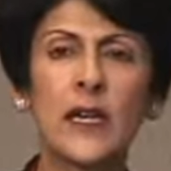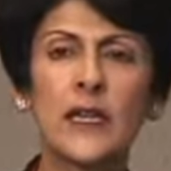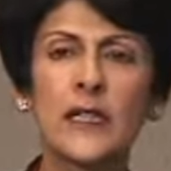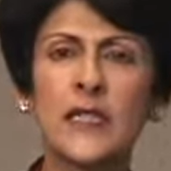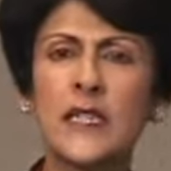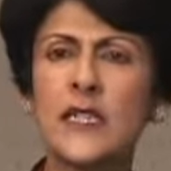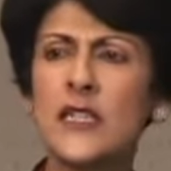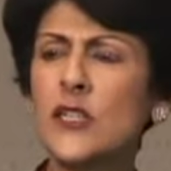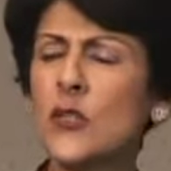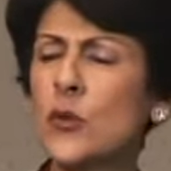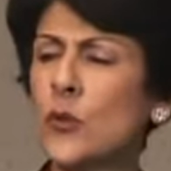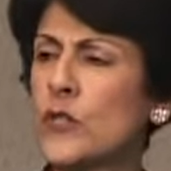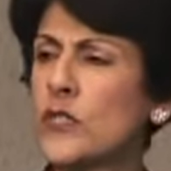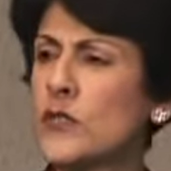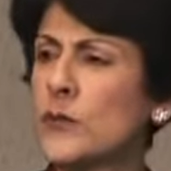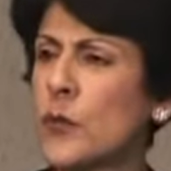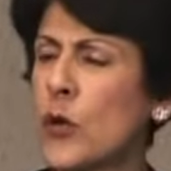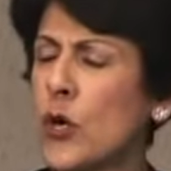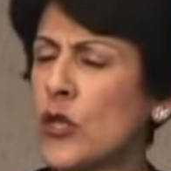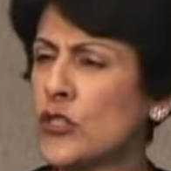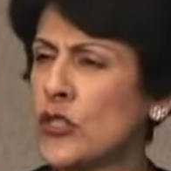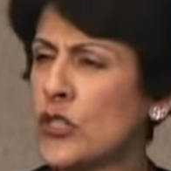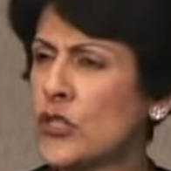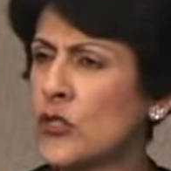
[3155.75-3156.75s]
Did he do his
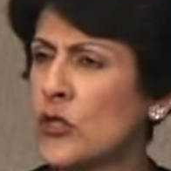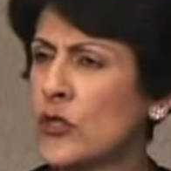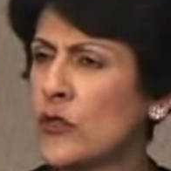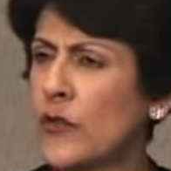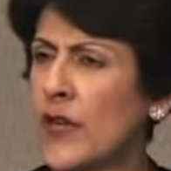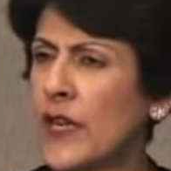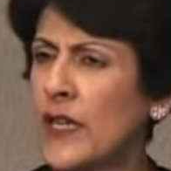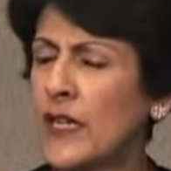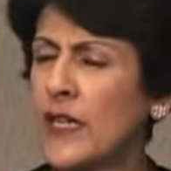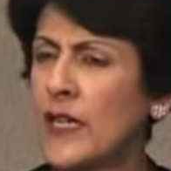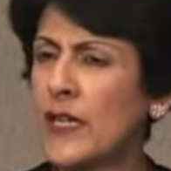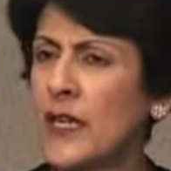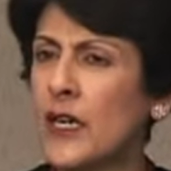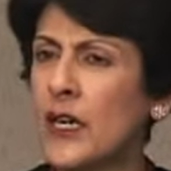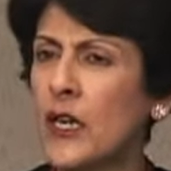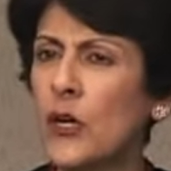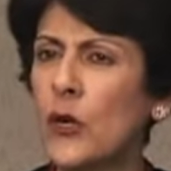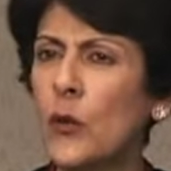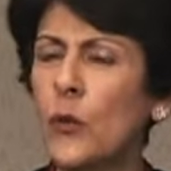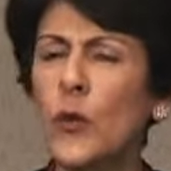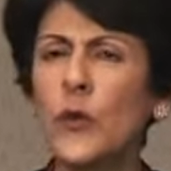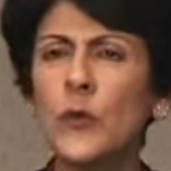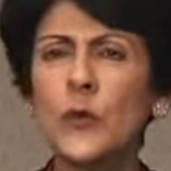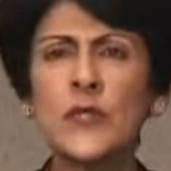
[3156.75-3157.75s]
project already?
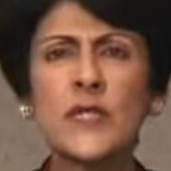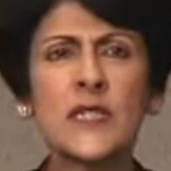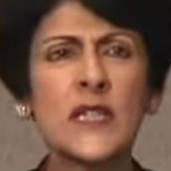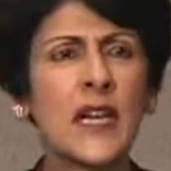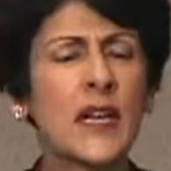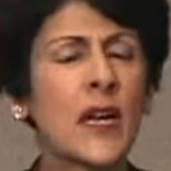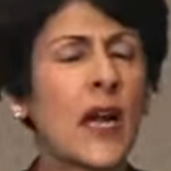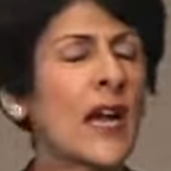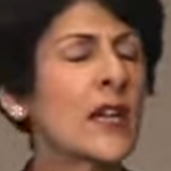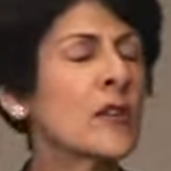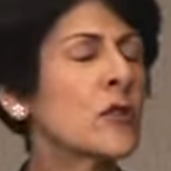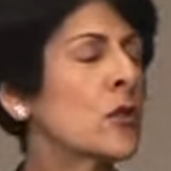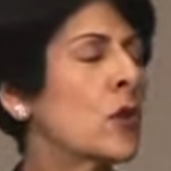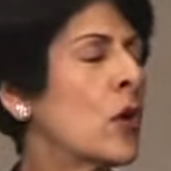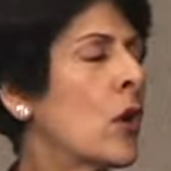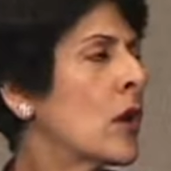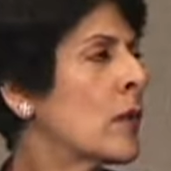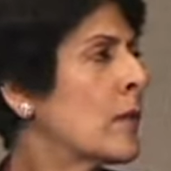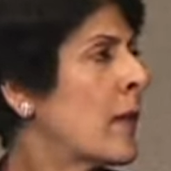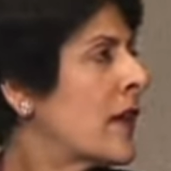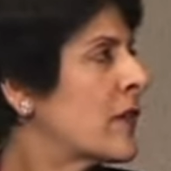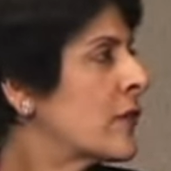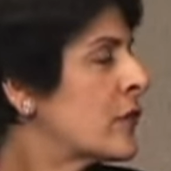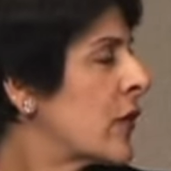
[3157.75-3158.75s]
What was that? I had to call
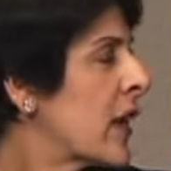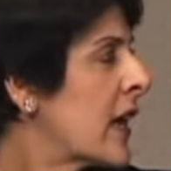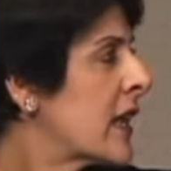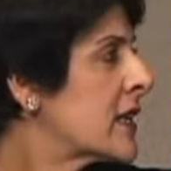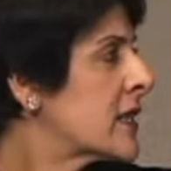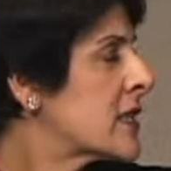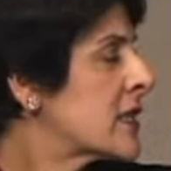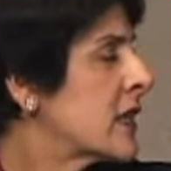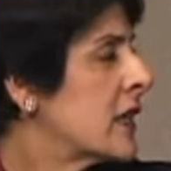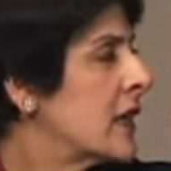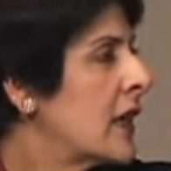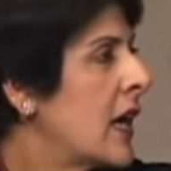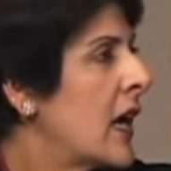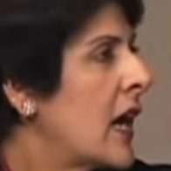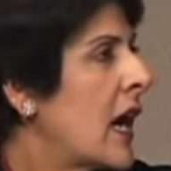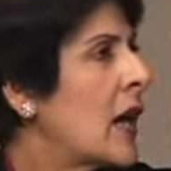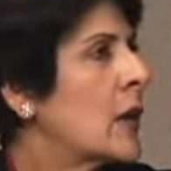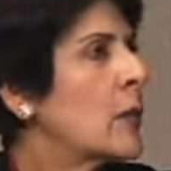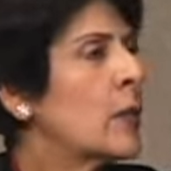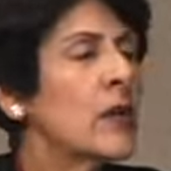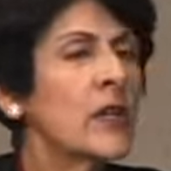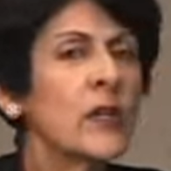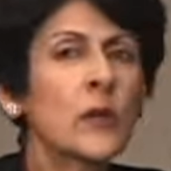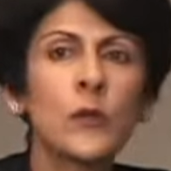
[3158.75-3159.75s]
my friend. I
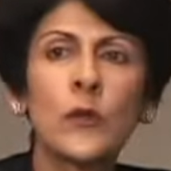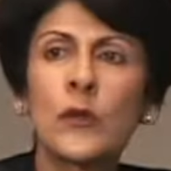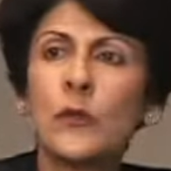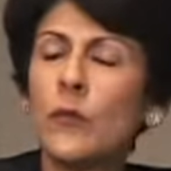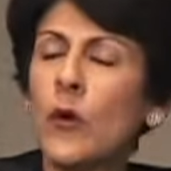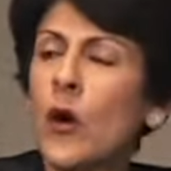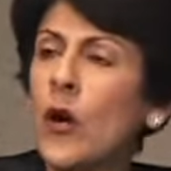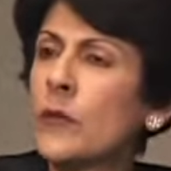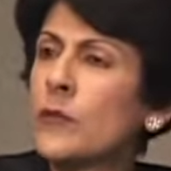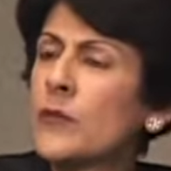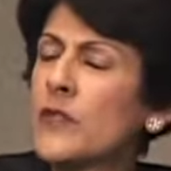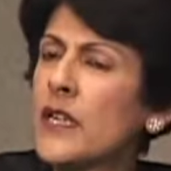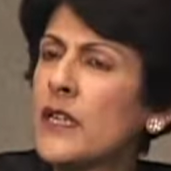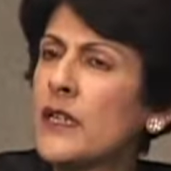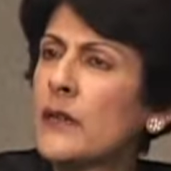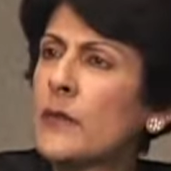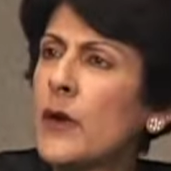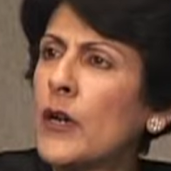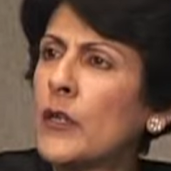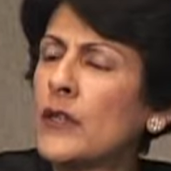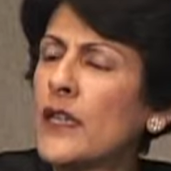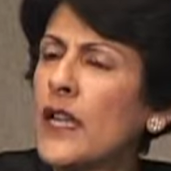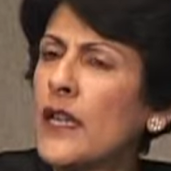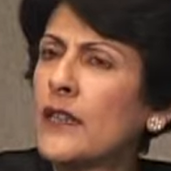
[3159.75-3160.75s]
wonder what mom did
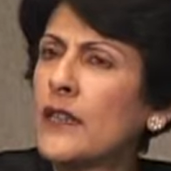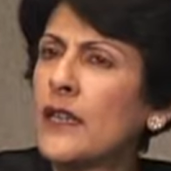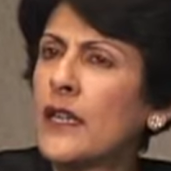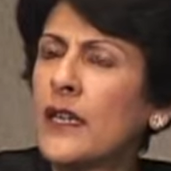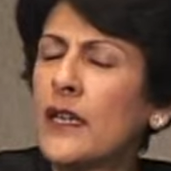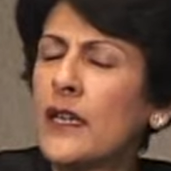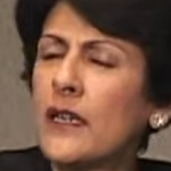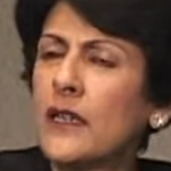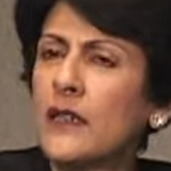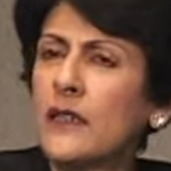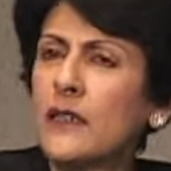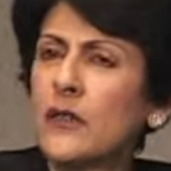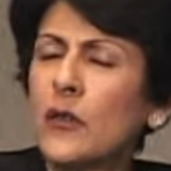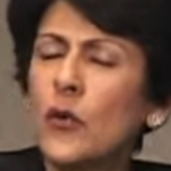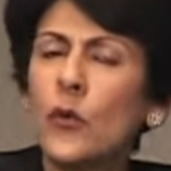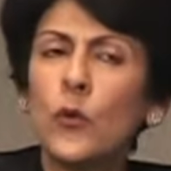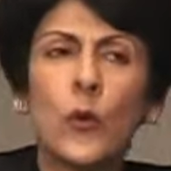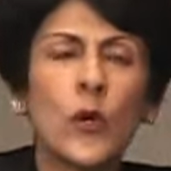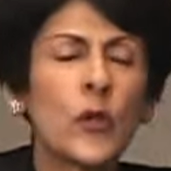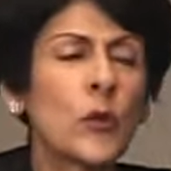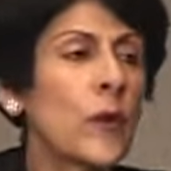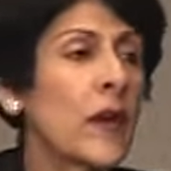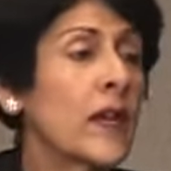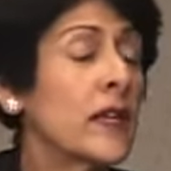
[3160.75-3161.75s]
about that thing. Or
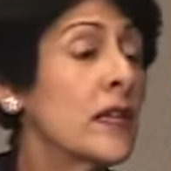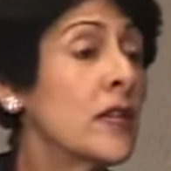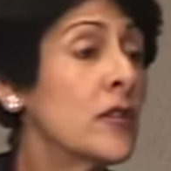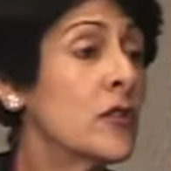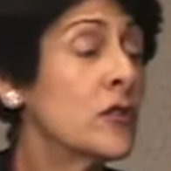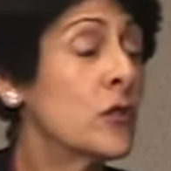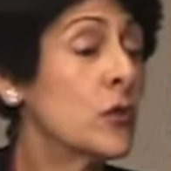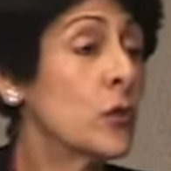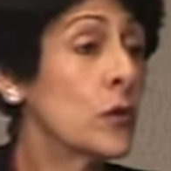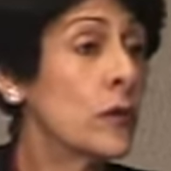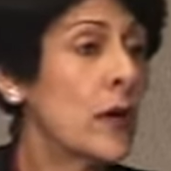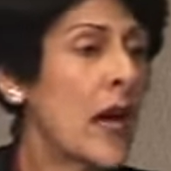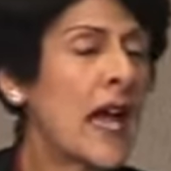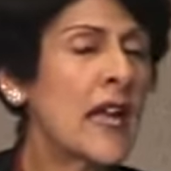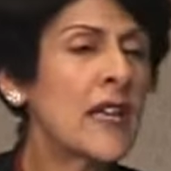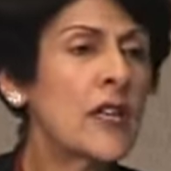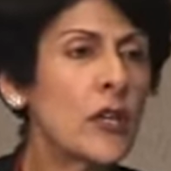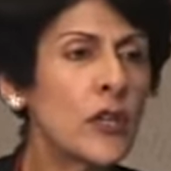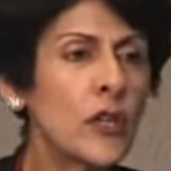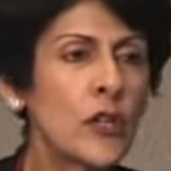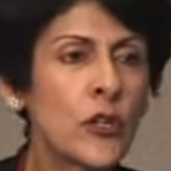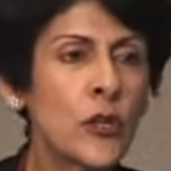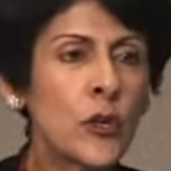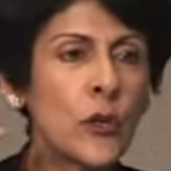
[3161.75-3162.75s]
what do I need to do? And
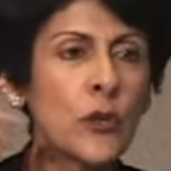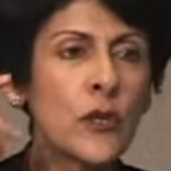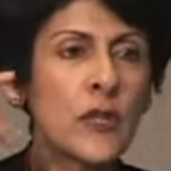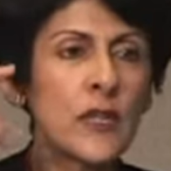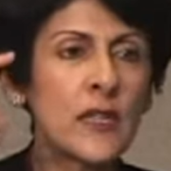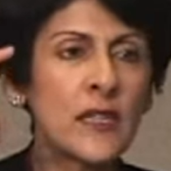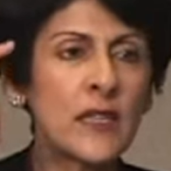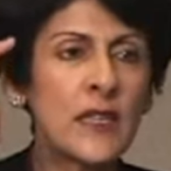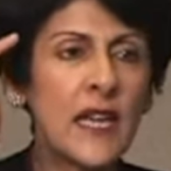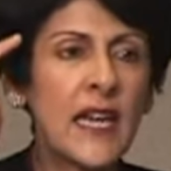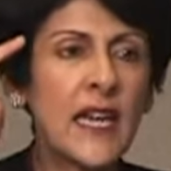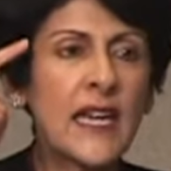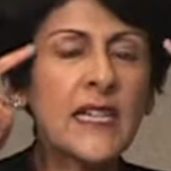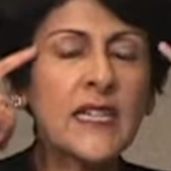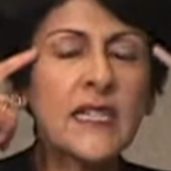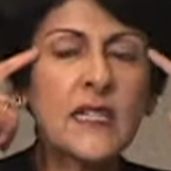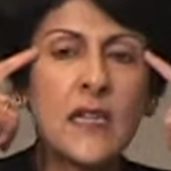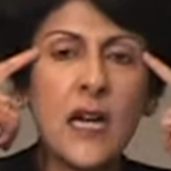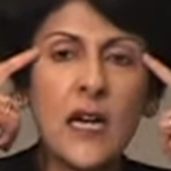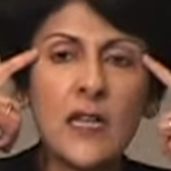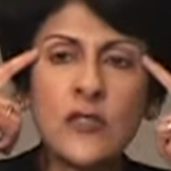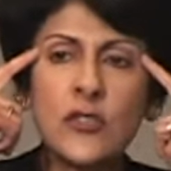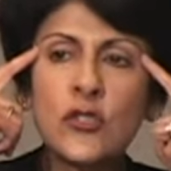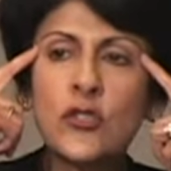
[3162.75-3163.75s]
you know, it
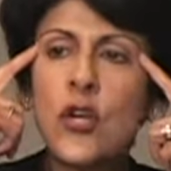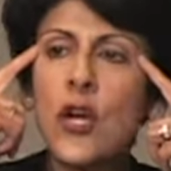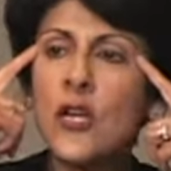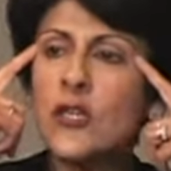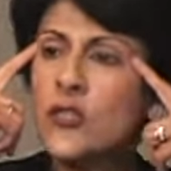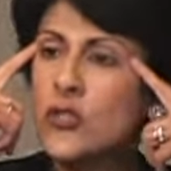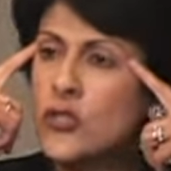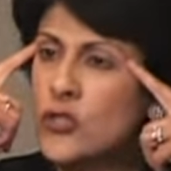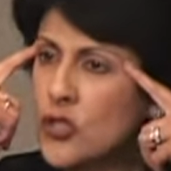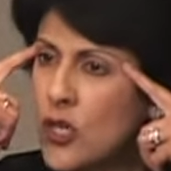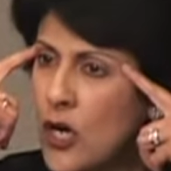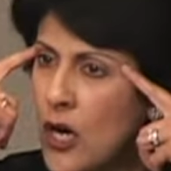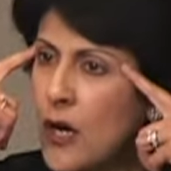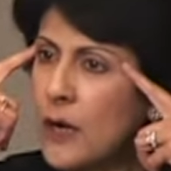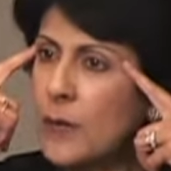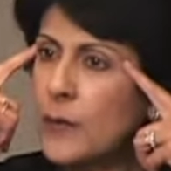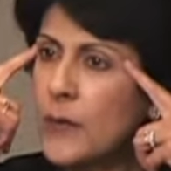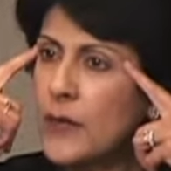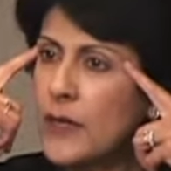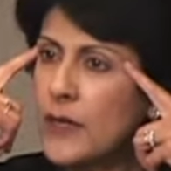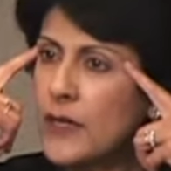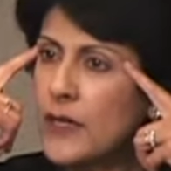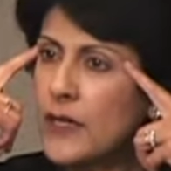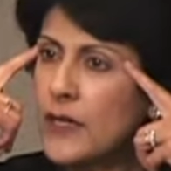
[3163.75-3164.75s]
does not stop.